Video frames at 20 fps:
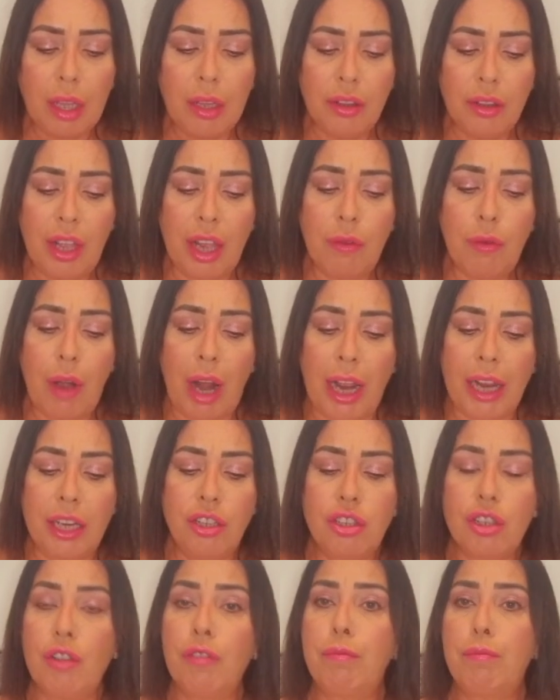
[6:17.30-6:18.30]
their
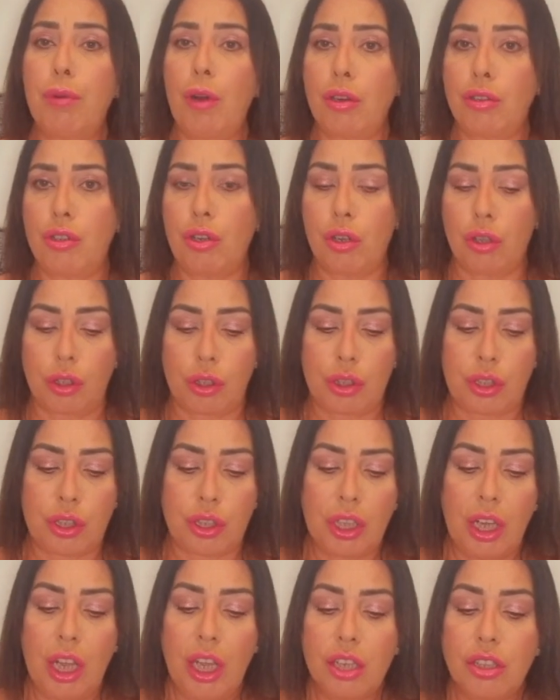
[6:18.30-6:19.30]
range of
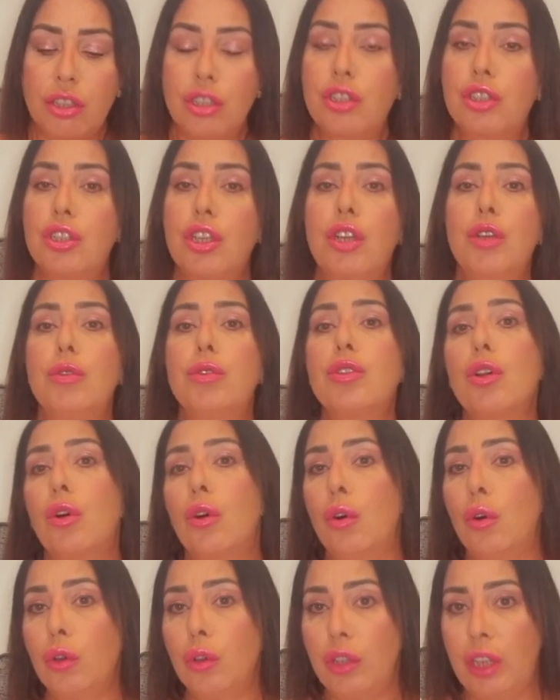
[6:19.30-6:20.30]
products to suit
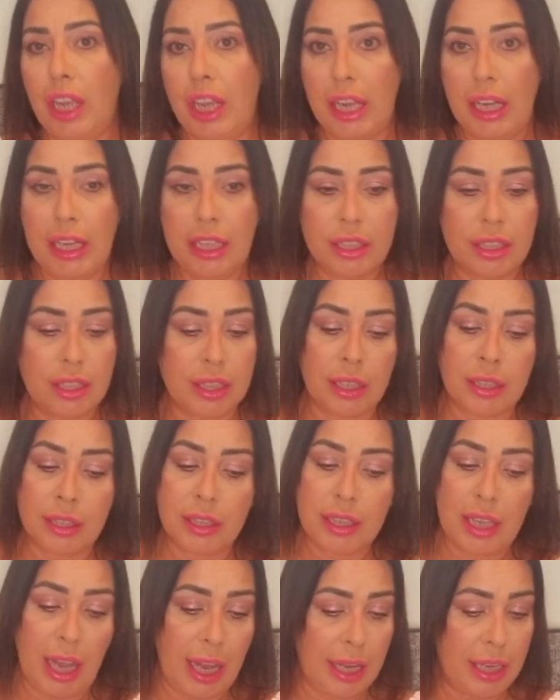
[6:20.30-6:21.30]
all needs and
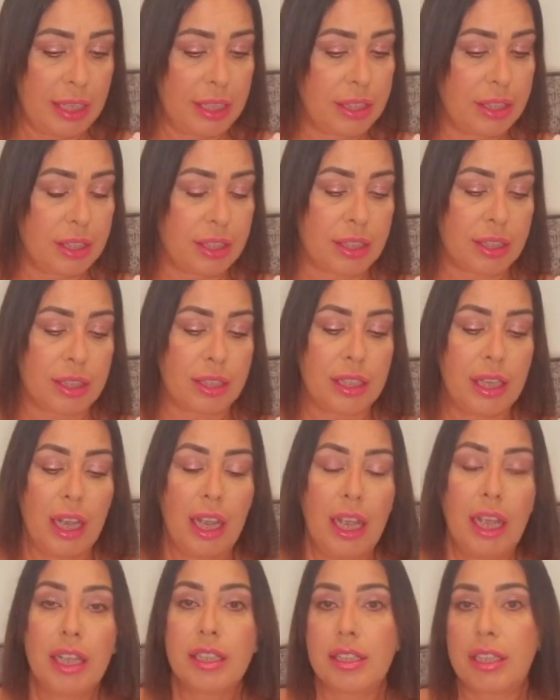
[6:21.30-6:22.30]
tastes.
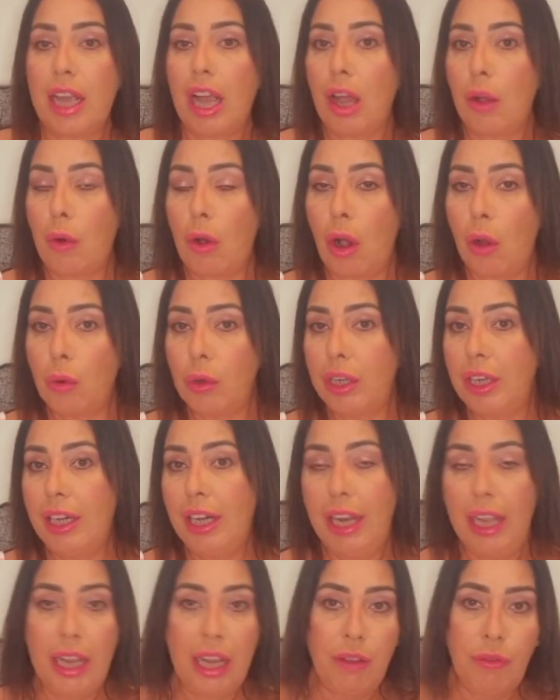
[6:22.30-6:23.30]
So I will
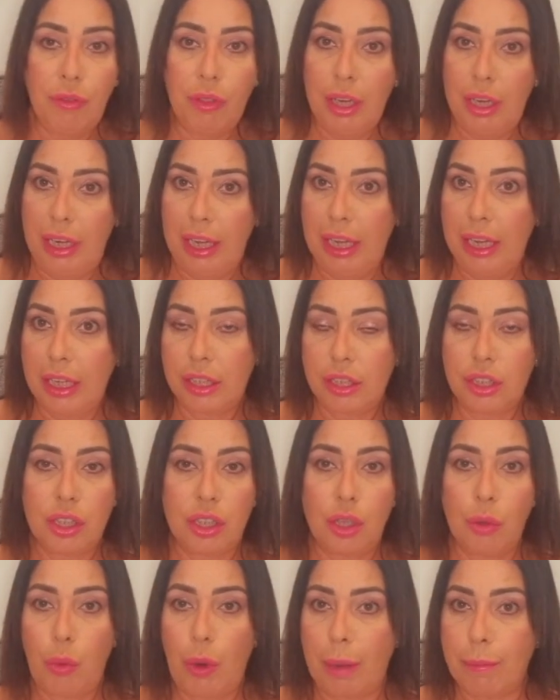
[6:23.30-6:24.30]
leave the link to
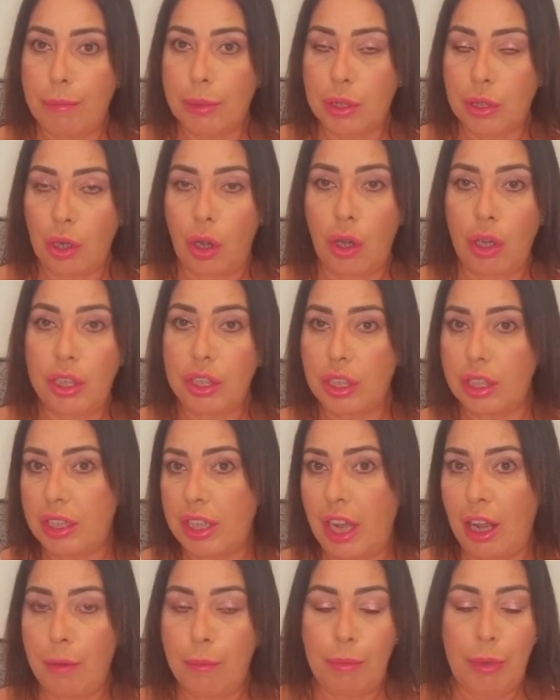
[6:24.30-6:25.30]
the website
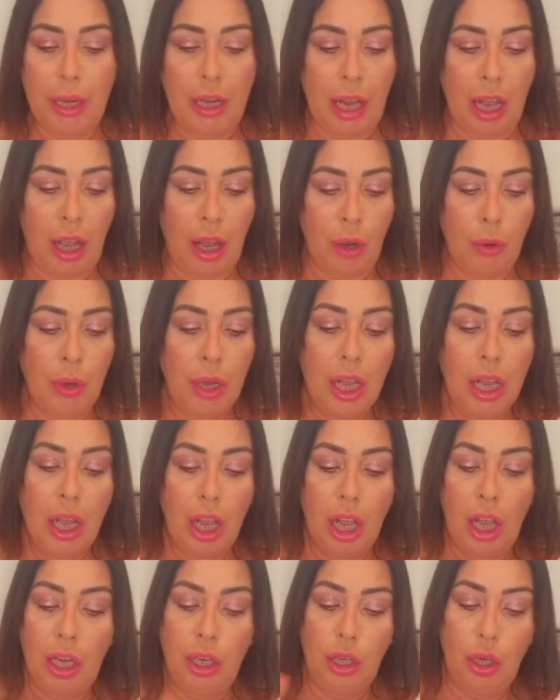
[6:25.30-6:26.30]
down below,
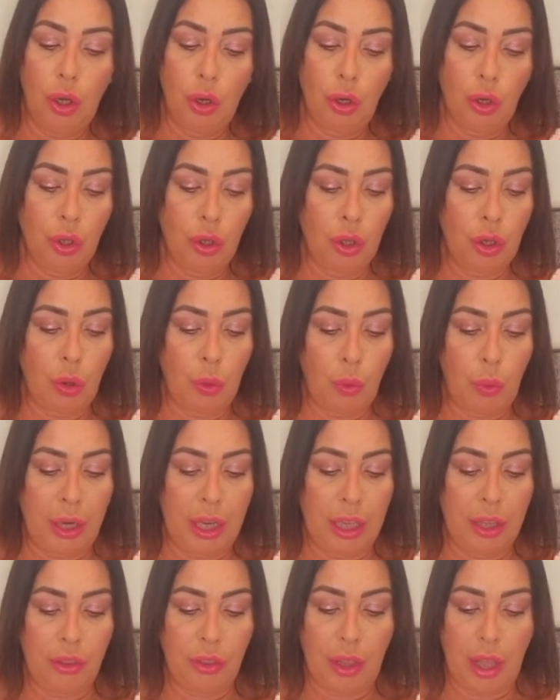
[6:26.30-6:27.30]
along
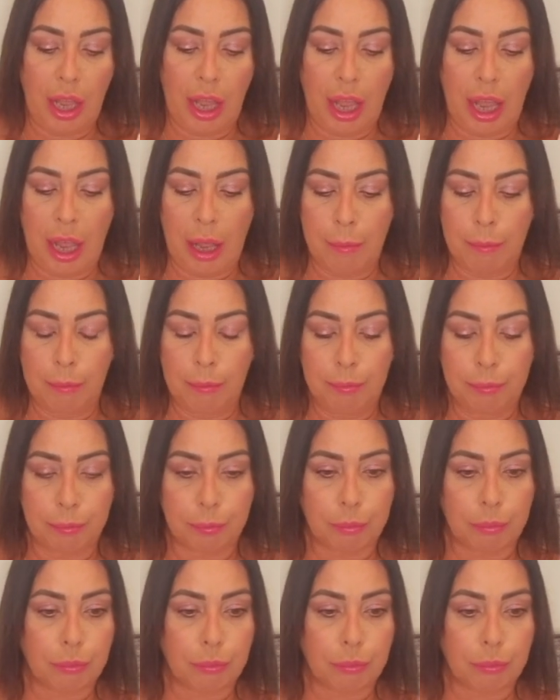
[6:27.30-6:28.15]
with um,